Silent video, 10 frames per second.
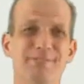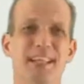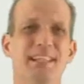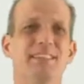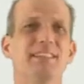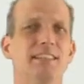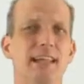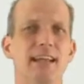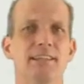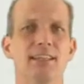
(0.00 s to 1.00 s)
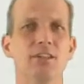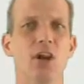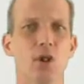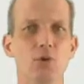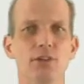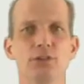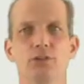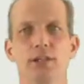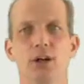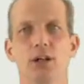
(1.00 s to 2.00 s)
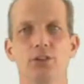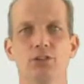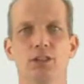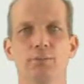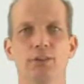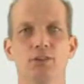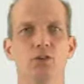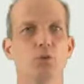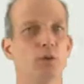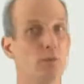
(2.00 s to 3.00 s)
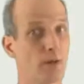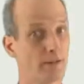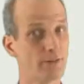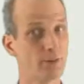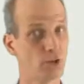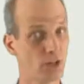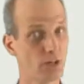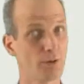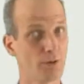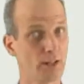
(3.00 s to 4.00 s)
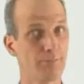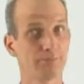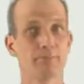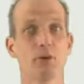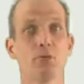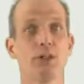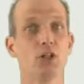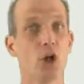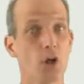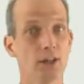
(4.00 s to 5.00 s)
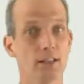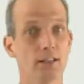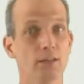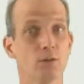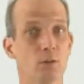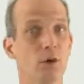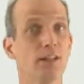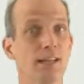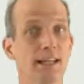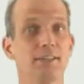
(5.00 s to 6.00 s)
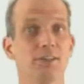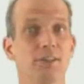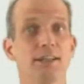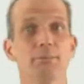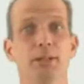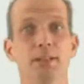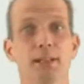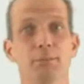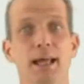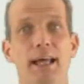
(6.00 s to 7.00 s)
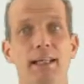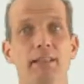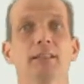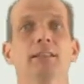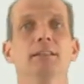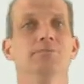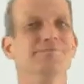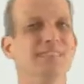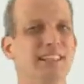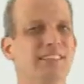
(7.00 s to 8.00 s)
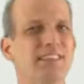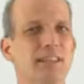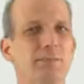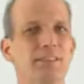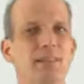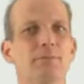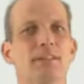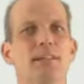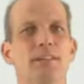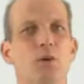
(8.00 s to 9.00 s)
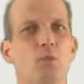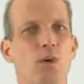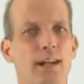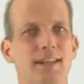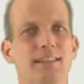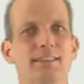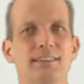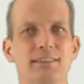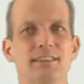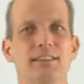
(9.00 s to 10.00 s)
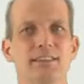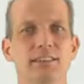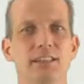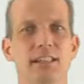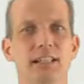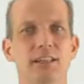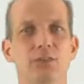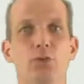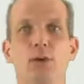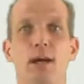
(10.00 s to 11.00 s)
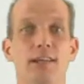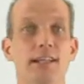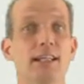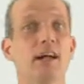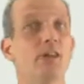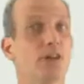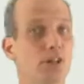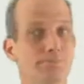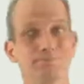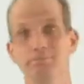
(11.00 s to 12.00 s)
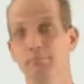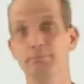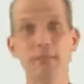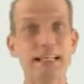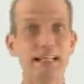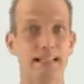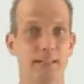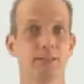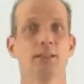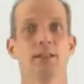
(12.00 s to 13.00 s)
they can see that. They know that you're in a hardship, and so whatever you share with them regarding what led to your inability to pay is going to be something that they'll want to consistently see throughout any other media